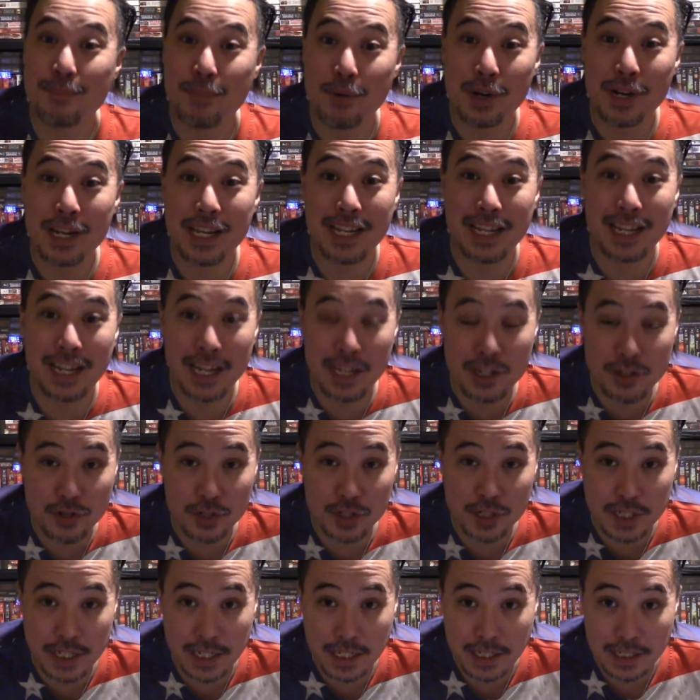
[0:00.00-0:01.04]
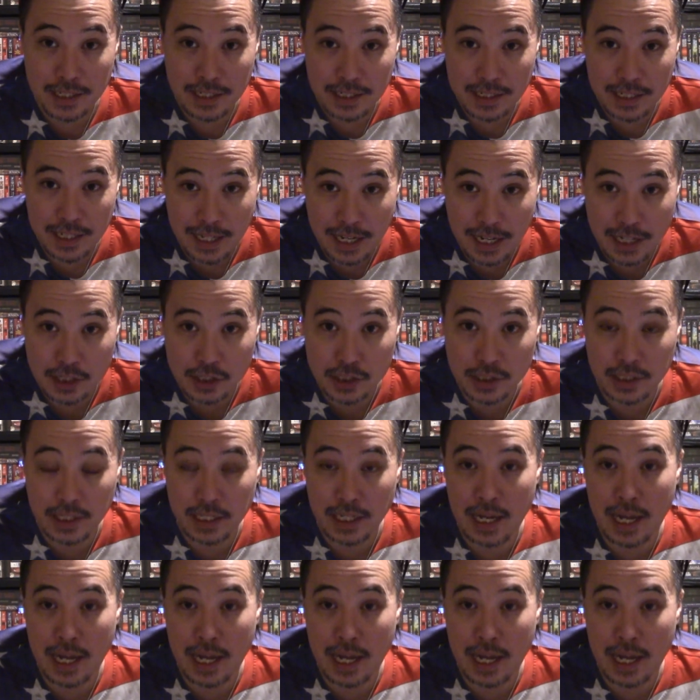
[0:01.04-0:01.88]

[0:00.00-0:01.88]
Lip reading: pretty interesting, actually.